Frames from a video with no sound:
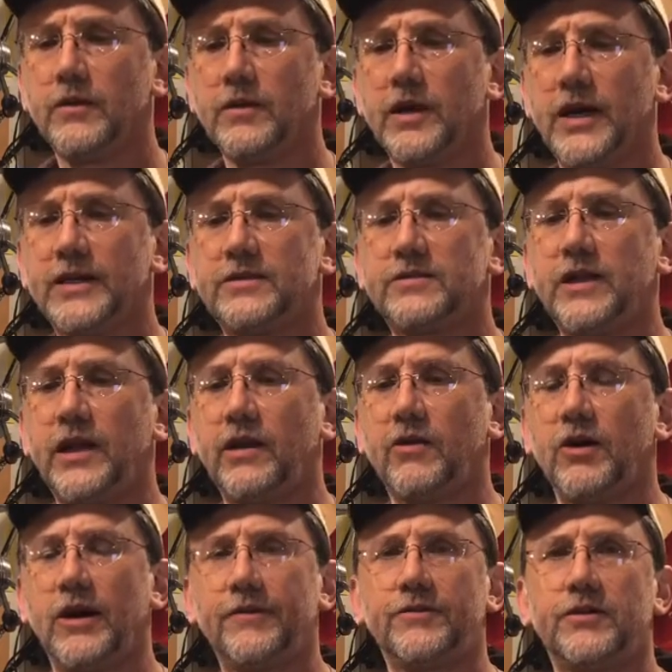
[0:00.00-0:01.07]
I sent it
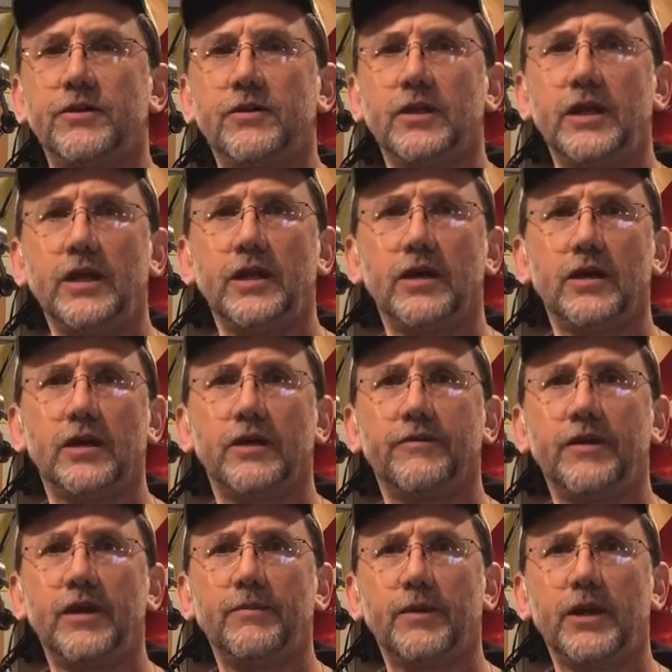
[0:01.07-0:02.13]
off to the, if
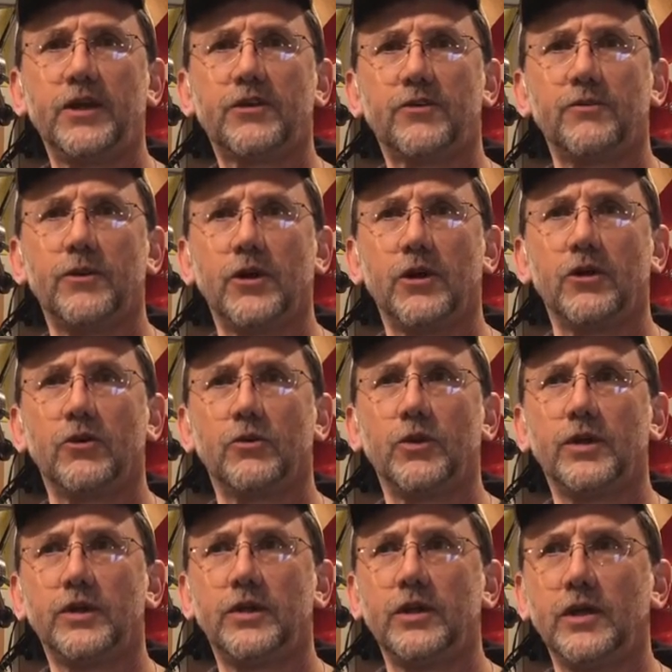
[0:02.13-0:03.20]
anybody's familiar
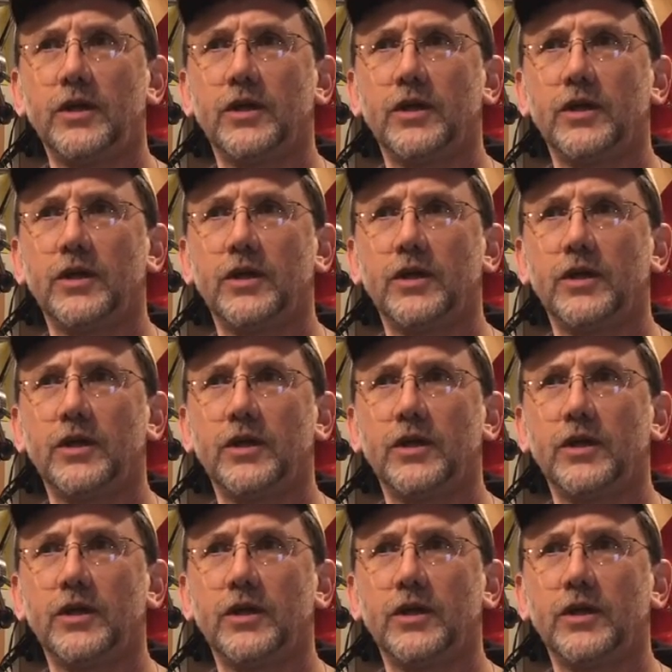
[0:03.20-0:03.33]
with the